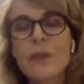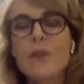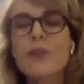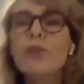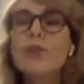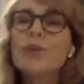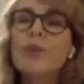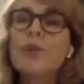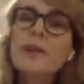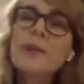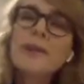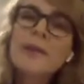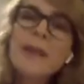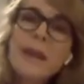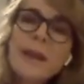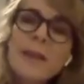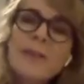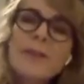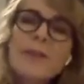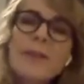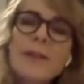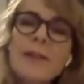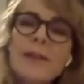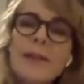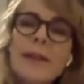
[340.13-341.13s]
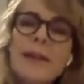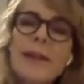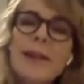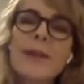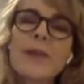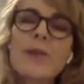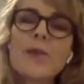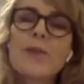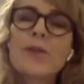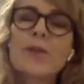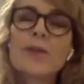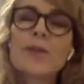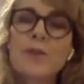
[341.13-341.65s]
If you don't have D N A
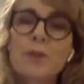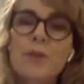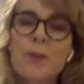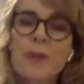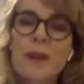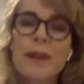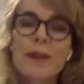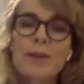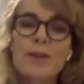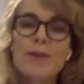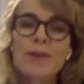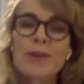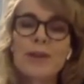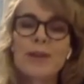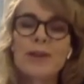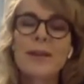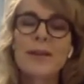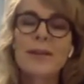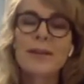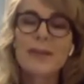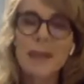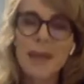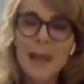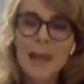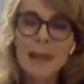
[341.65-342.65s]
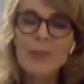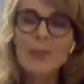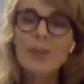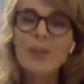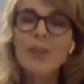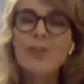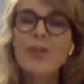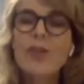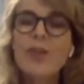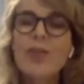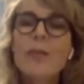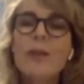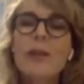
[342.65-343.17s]
laws in your country, it's time to
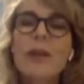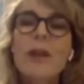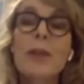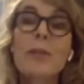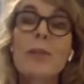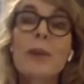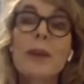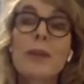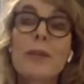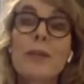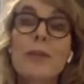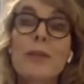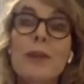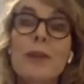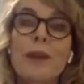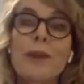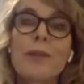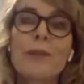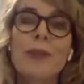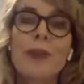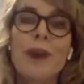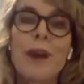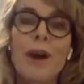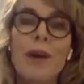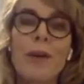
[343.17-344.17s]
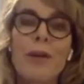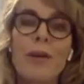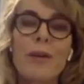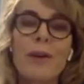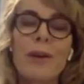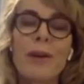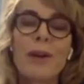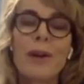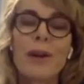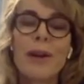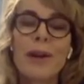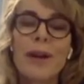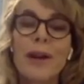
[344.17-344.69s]
start lobbying for them now.
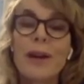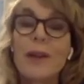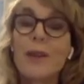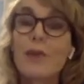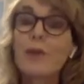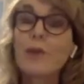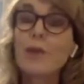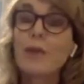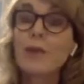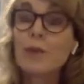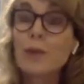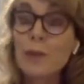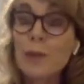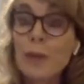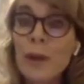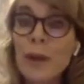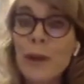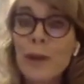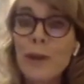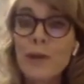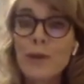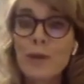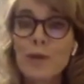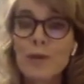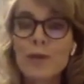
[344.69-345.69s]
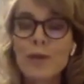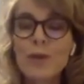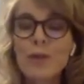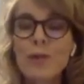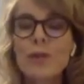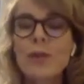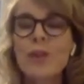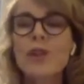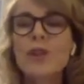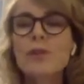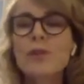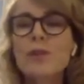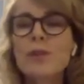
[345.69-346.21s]
And if you do have laws, you
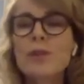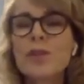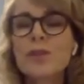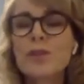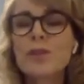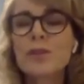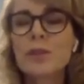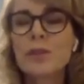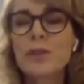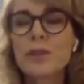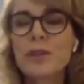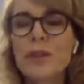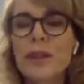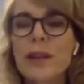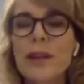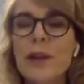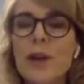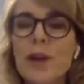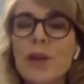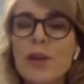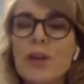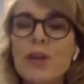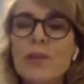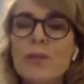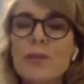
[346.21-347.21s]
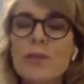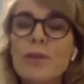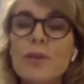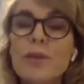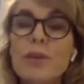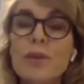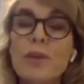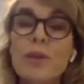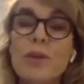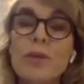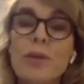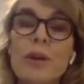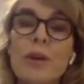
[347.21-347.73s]
need to ensure that they contribute
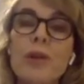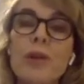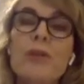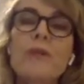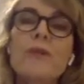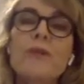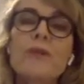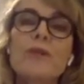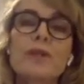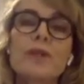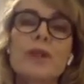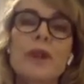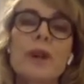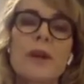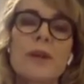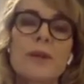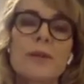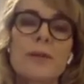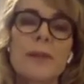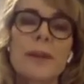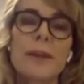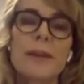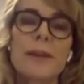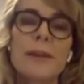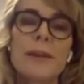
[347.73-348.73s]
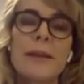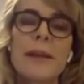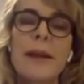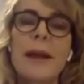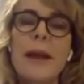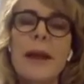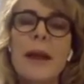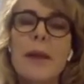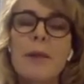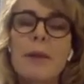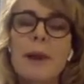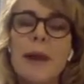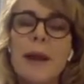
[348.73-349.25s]
to the growth of your database
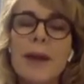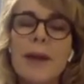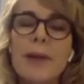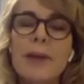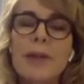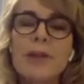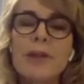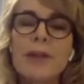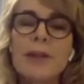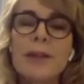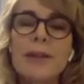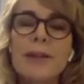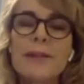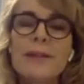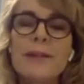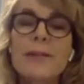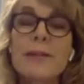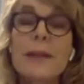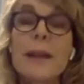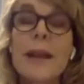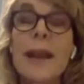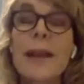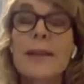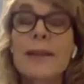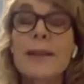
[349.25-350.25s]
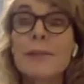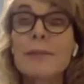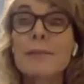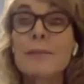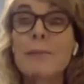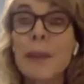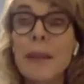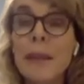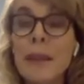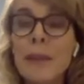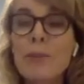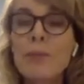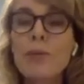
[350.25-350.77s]
by including as, as
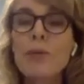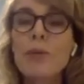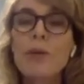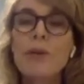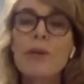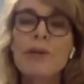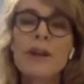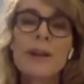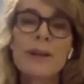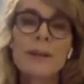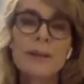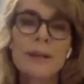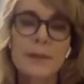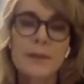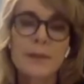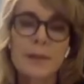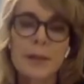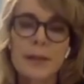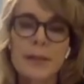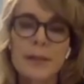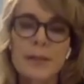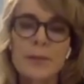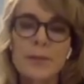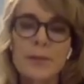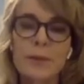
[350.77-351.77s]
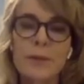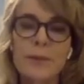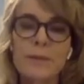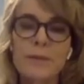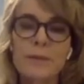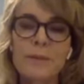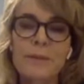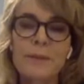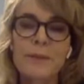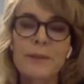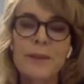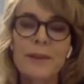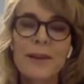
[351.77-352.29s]
many profiles as possible.
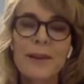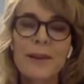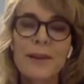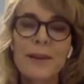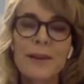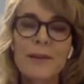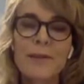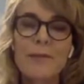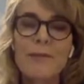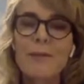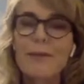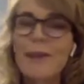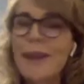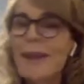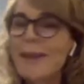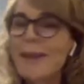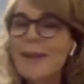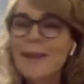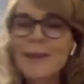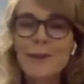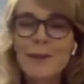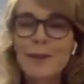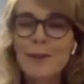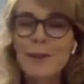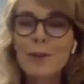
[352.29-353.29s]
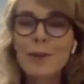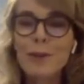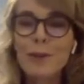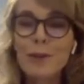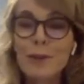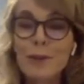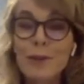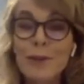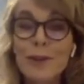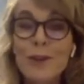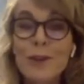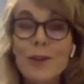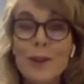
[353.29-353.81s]
Flattening the
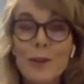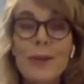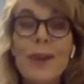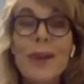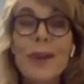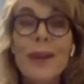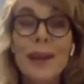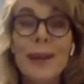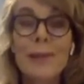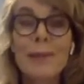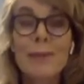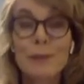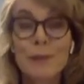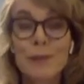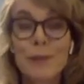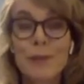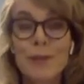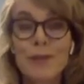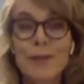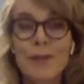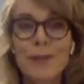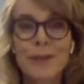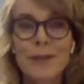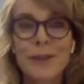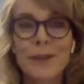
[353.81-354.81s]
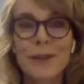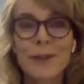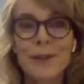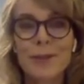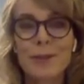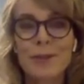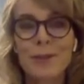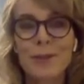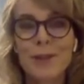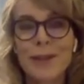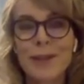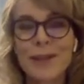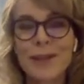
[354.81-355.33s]
curve is not the aim of this critical
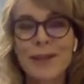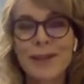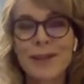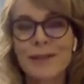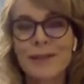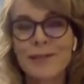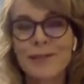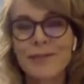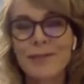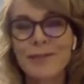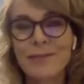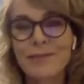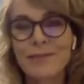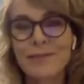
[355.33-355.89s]
objective.